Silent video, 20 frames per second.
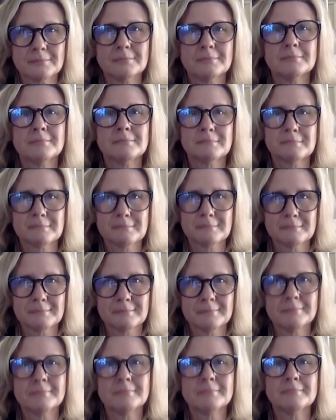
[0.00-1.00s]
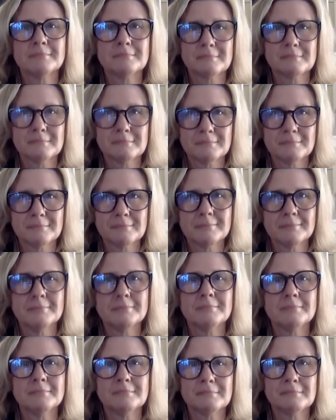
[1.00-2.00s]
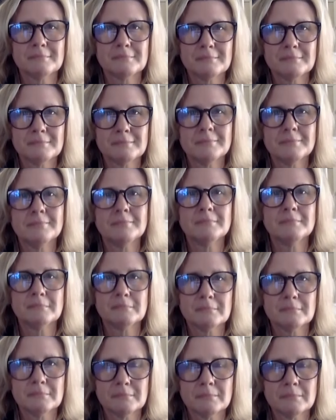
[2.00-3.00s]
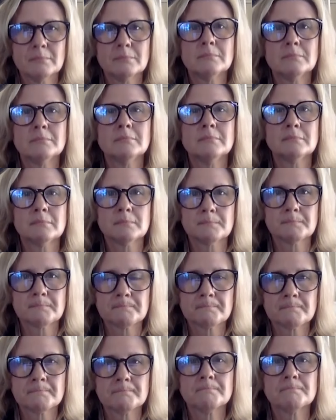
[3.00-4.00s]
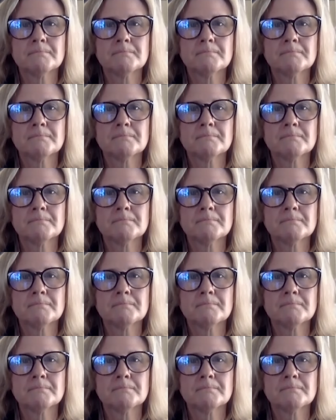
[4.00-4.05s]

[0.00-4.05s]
[no speech]